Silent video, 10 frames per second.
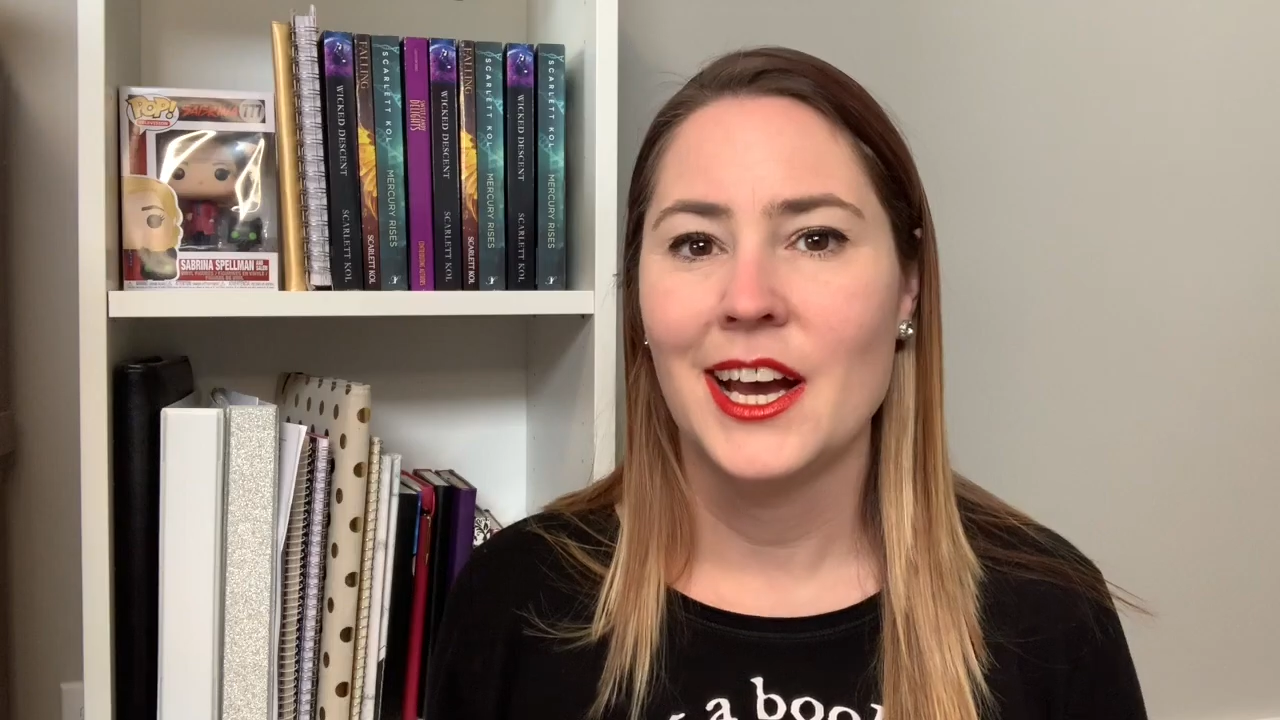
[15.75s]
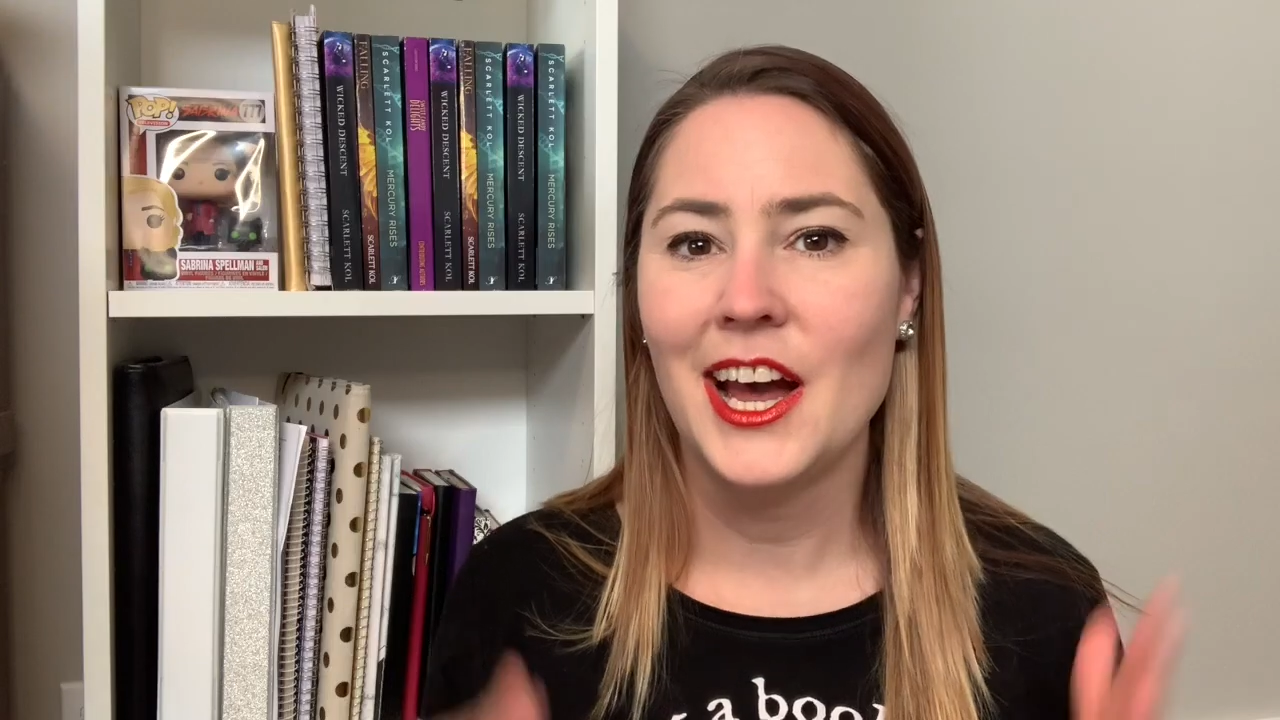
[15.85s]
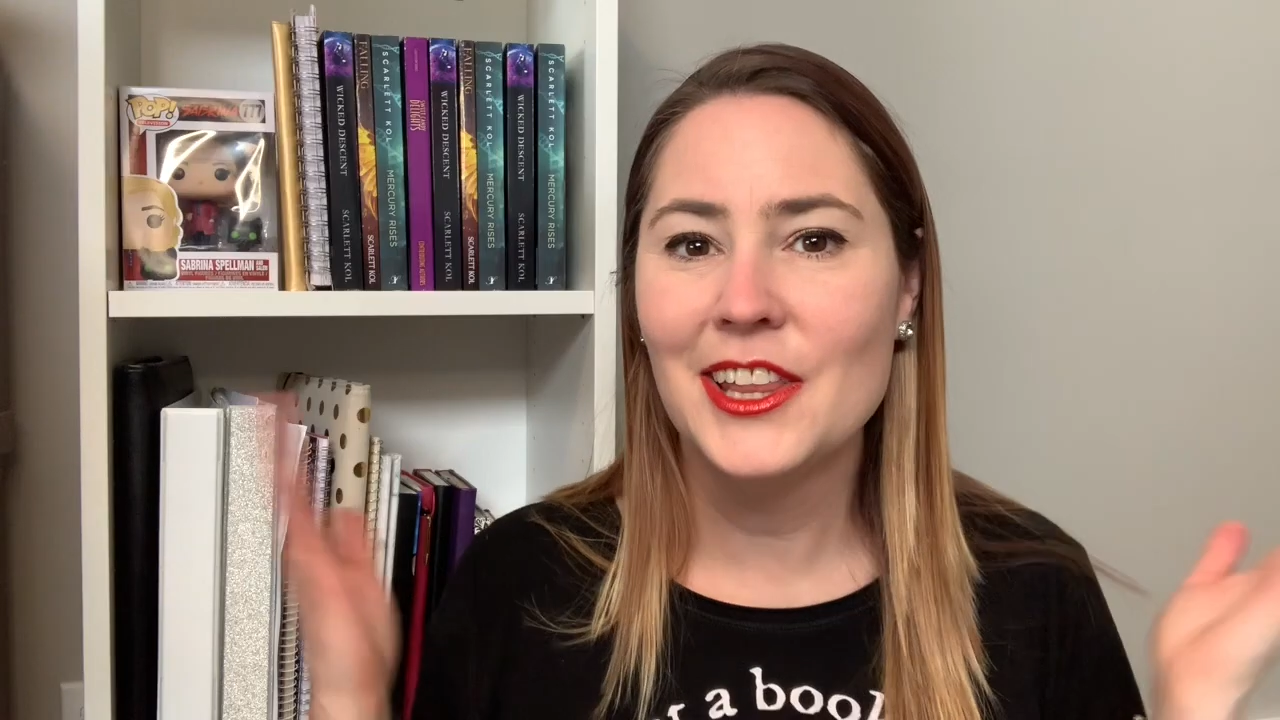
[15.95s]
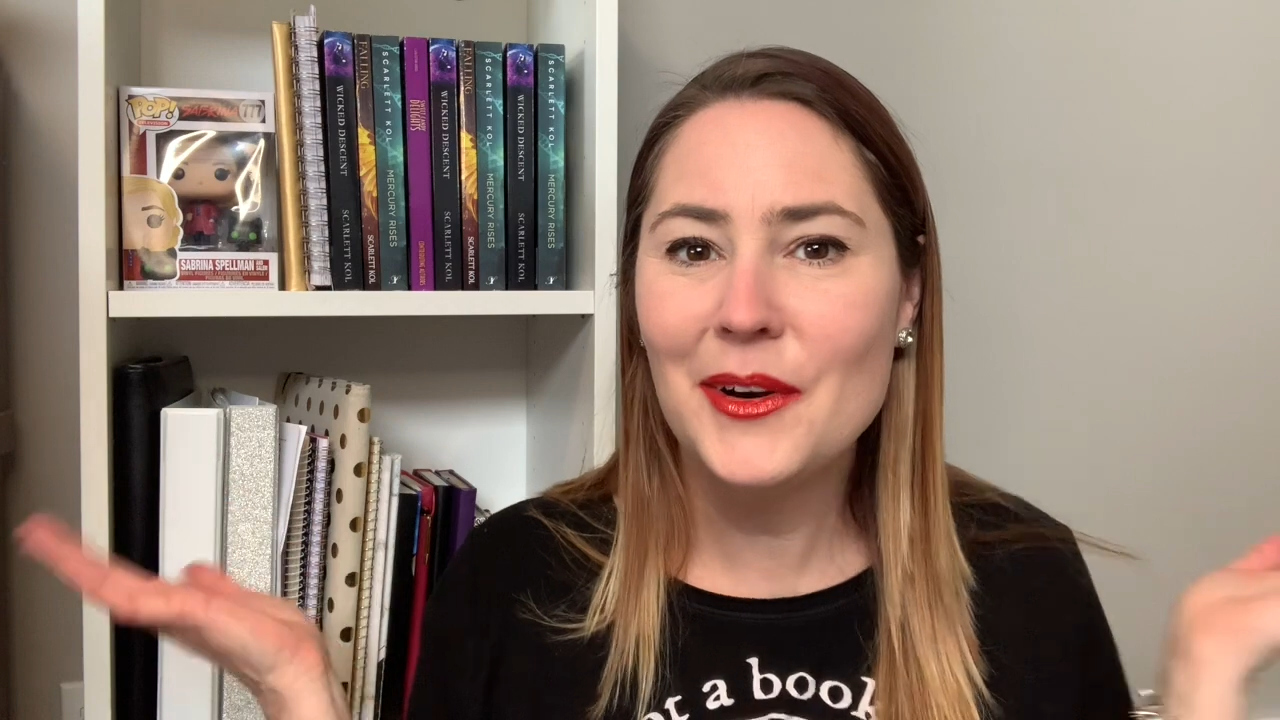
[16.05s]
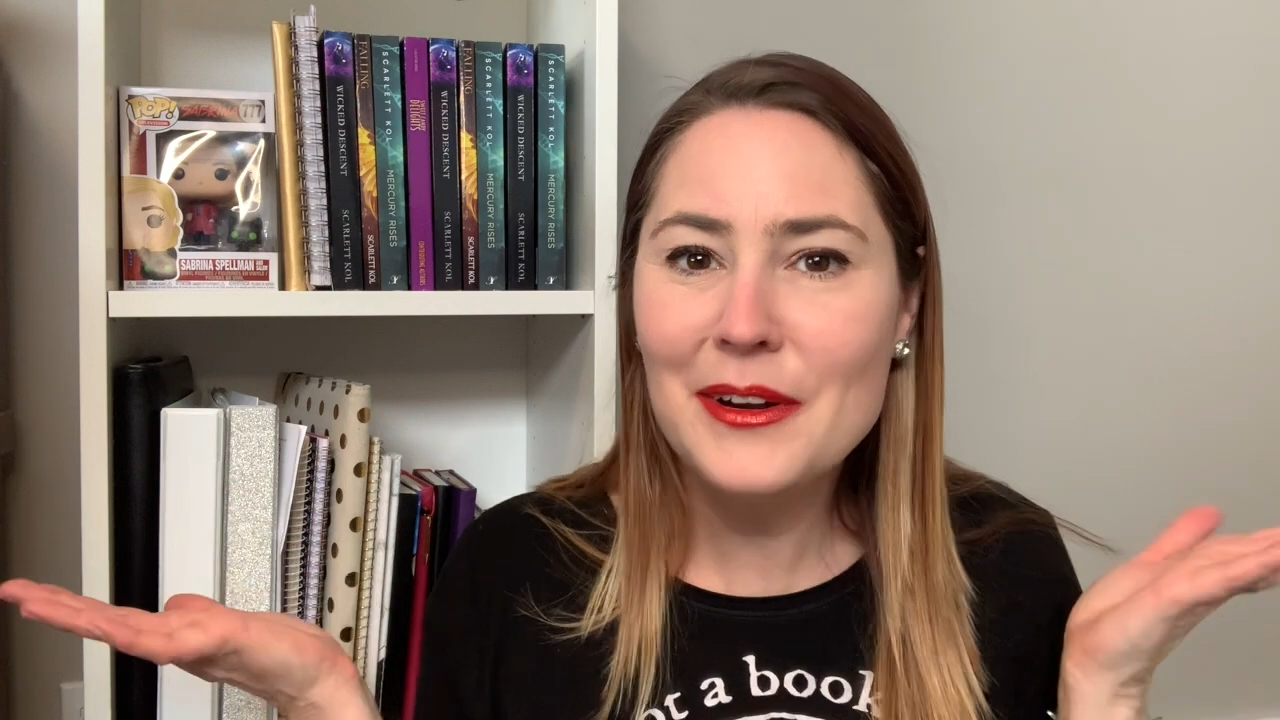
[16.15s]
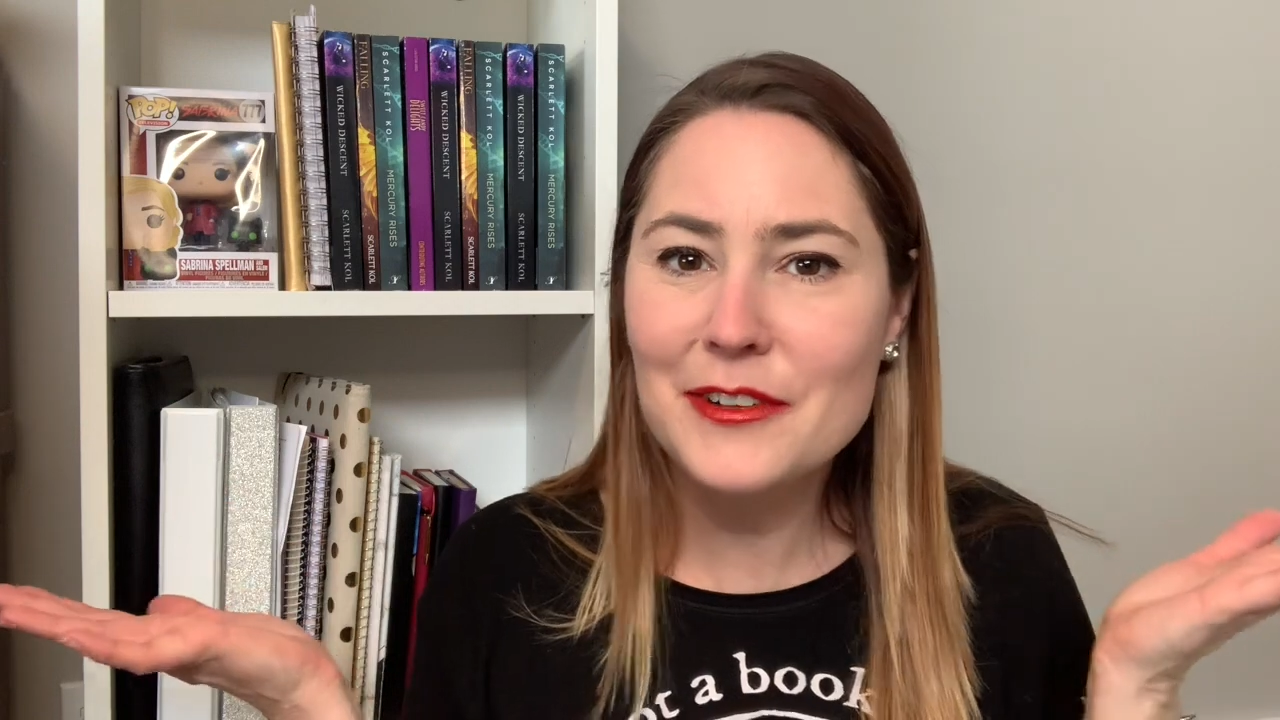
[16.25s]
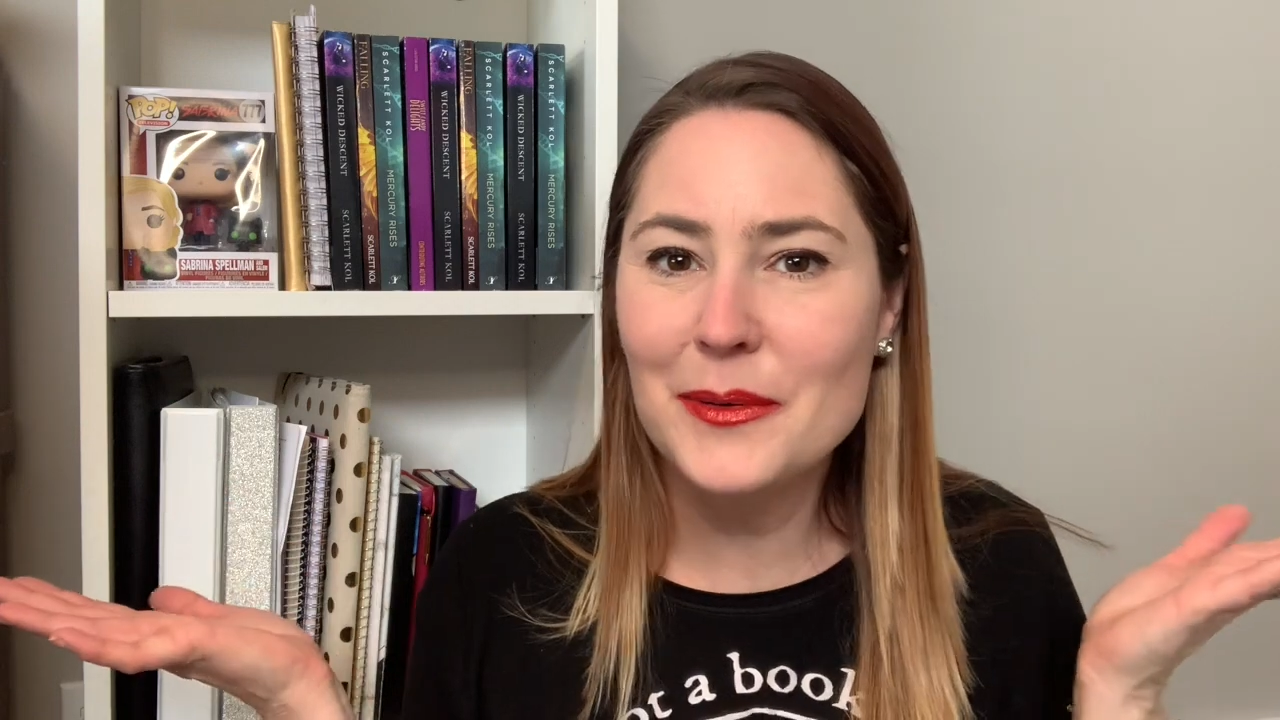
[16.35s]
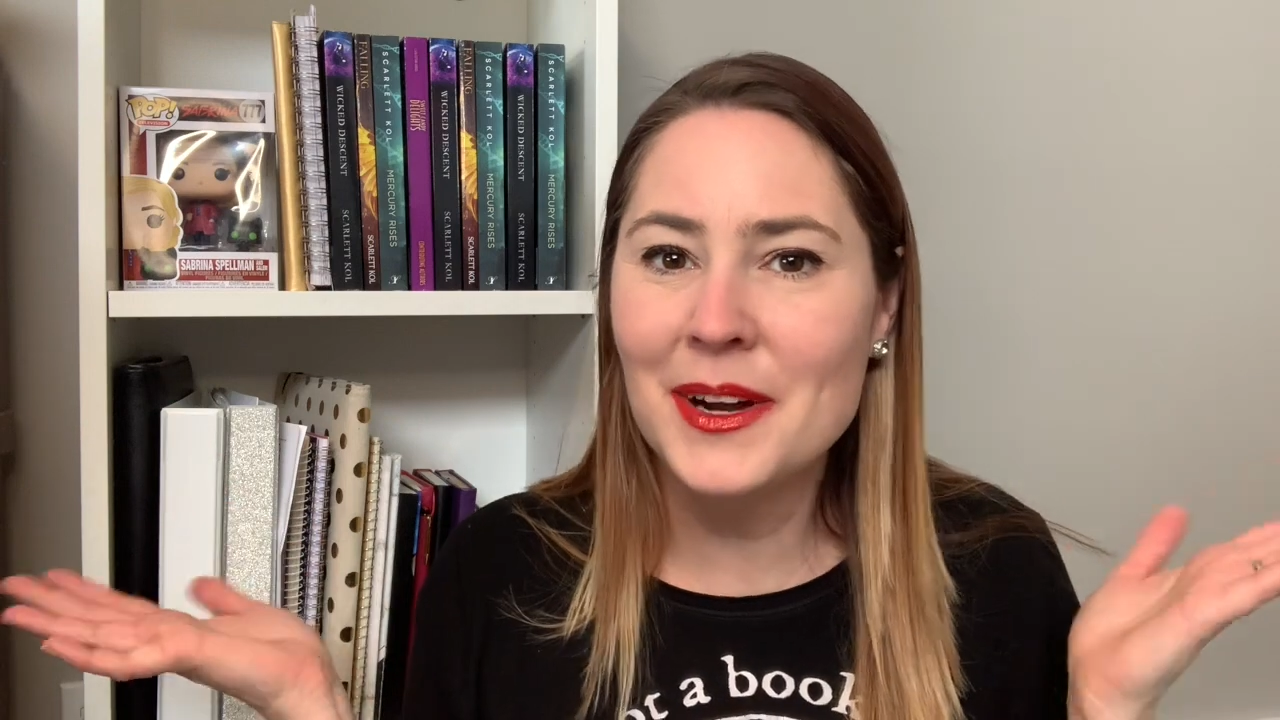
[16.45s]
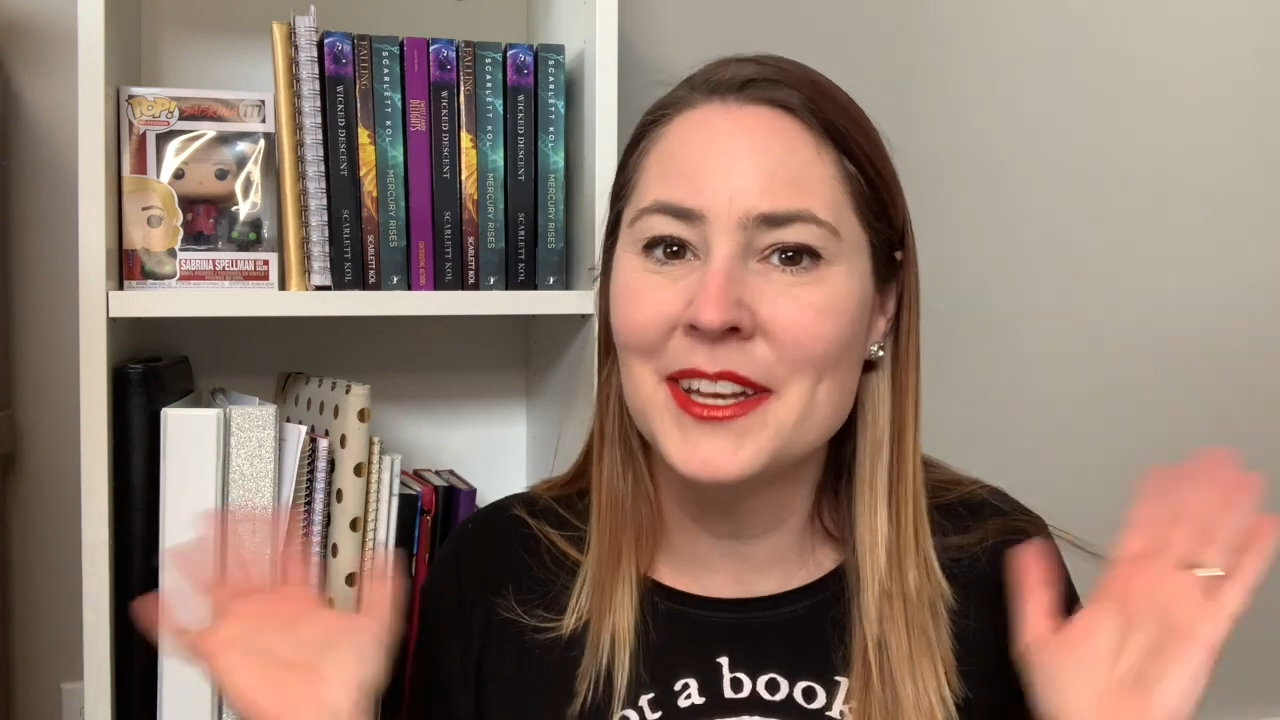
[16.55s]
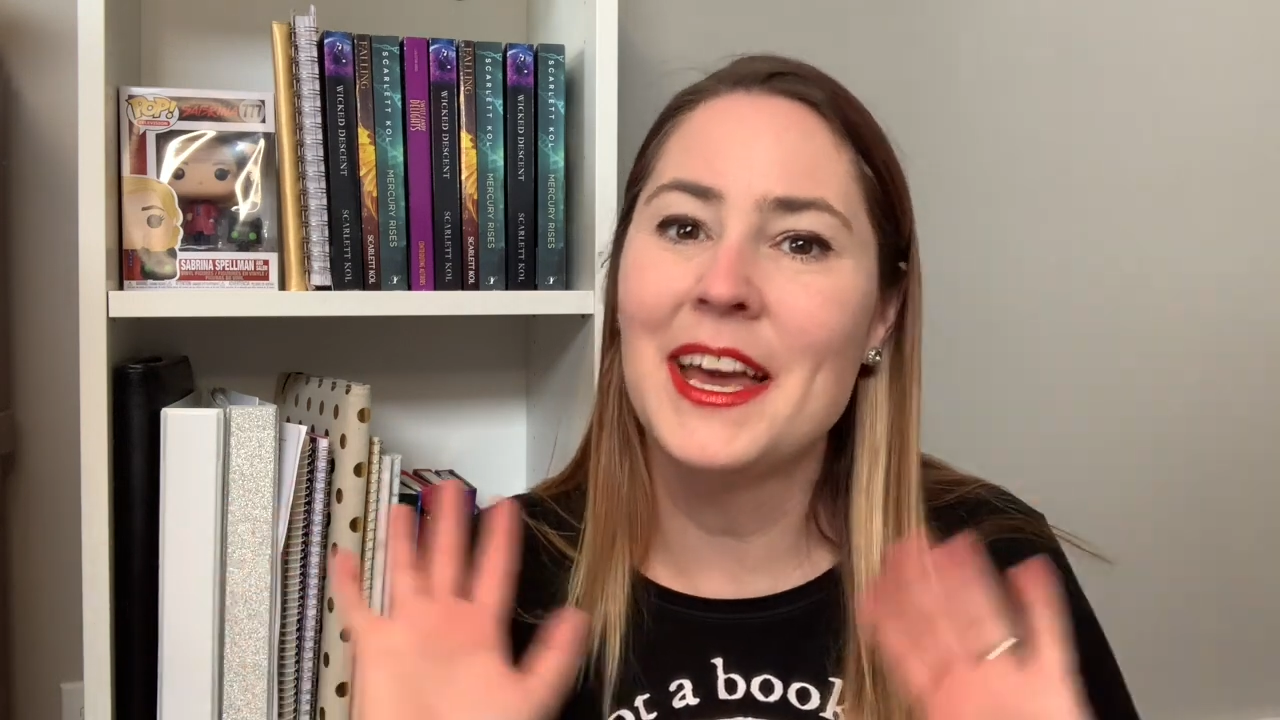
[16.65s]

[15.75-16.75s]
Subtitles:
Hello everyone,